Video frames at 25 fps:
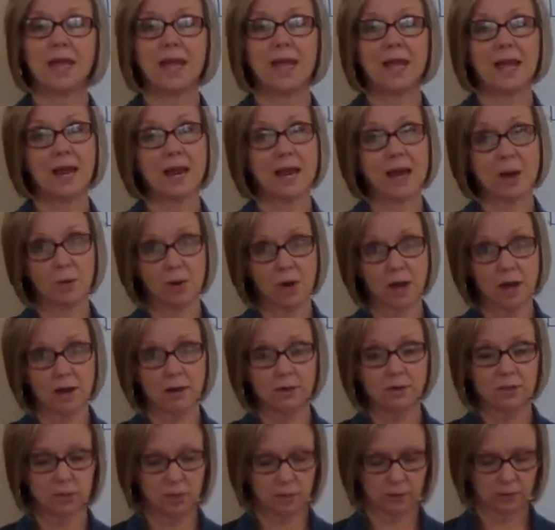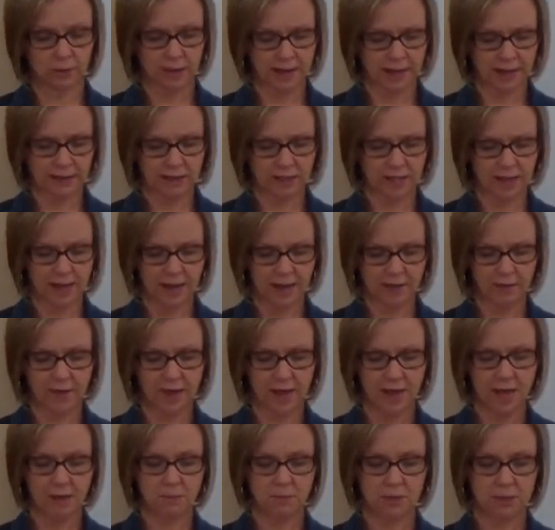and I would also like to have
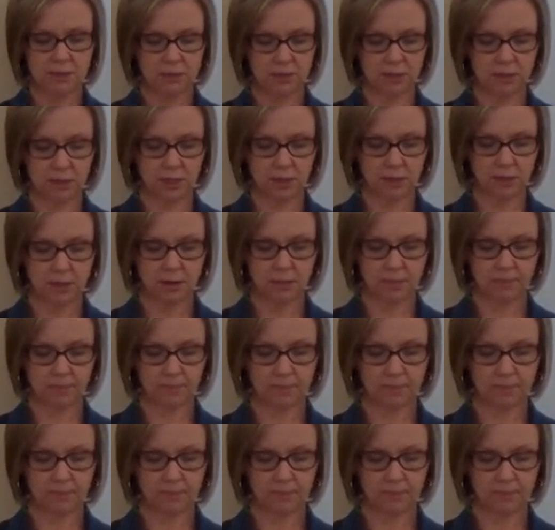Haman to come.